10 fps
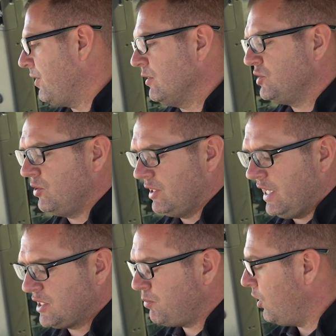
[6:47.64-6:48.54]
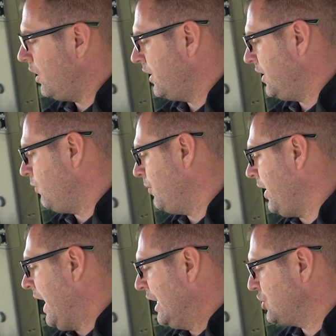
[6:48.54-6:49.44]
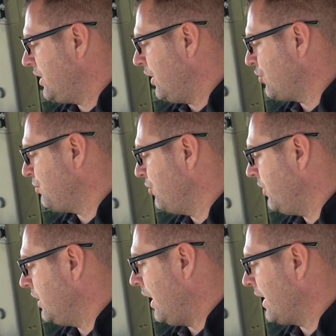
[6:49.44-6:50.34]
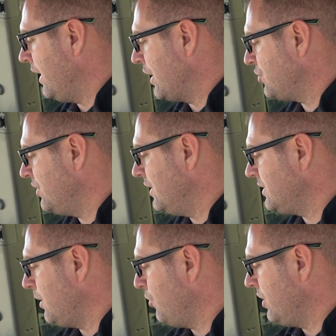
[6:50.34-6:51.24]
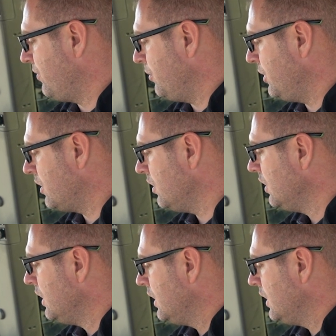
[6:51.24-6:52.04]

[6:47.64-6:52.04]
if I was doing a test plot and I didn't want my agitators moving, I can actually disable them from here.